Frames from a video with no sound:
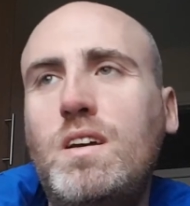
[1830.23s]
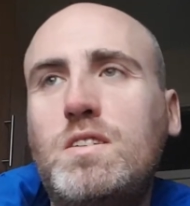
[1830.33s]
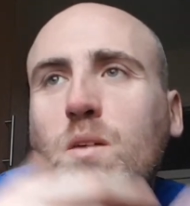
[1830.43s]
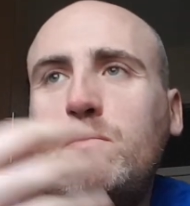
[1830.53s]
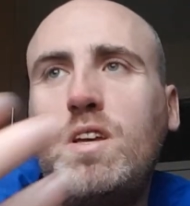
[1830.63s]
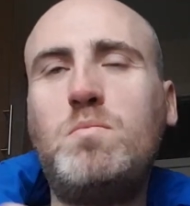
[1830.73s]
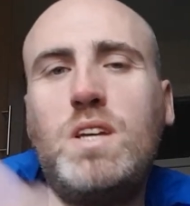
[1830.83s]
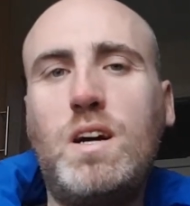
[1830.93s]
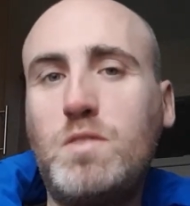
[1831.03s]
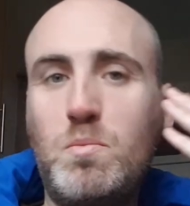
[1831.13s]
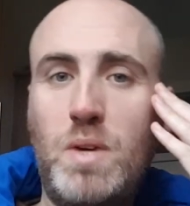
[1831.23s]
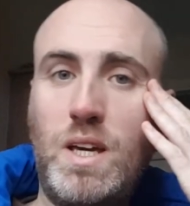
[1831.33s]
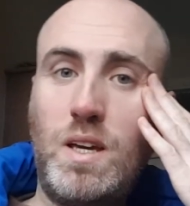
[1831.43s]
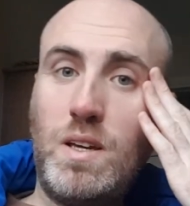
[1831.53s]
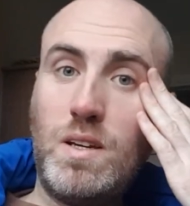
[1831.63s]
Sometimes you have to
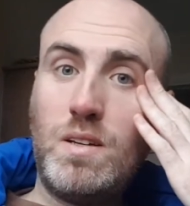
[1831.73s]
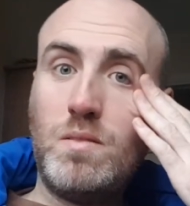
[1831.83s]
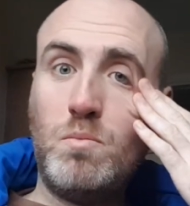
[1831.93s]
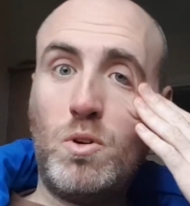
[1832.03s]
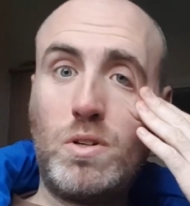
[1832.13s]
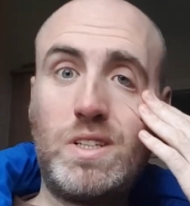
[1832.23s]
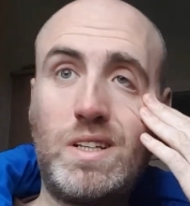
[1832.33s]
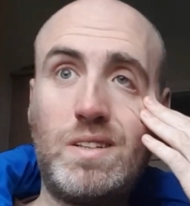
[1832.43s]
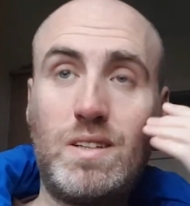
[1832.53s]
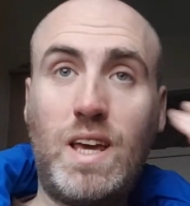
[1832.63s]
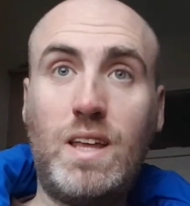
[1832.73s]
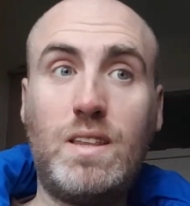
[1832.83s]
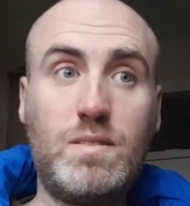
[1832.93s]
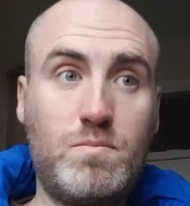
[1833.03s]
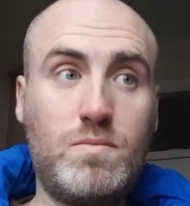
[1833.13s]
pay more to
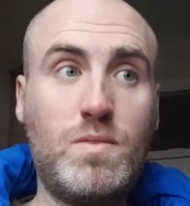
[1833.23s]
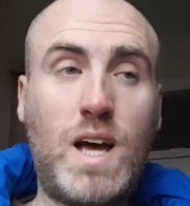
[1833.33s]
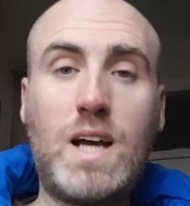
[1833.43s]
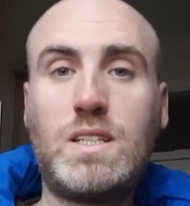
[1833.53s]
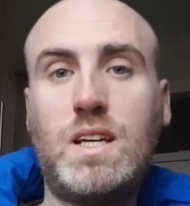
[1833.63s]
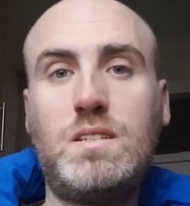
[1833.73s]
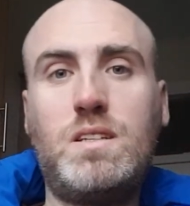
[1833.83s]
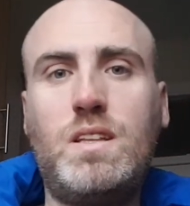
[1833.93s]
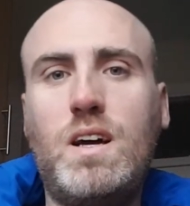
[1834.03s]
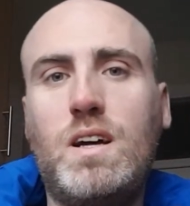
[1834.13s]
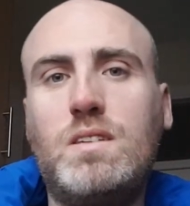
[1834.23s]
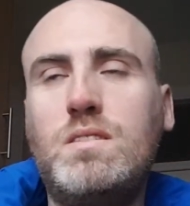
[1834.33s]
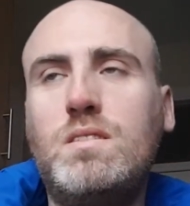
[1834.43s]
get access to that.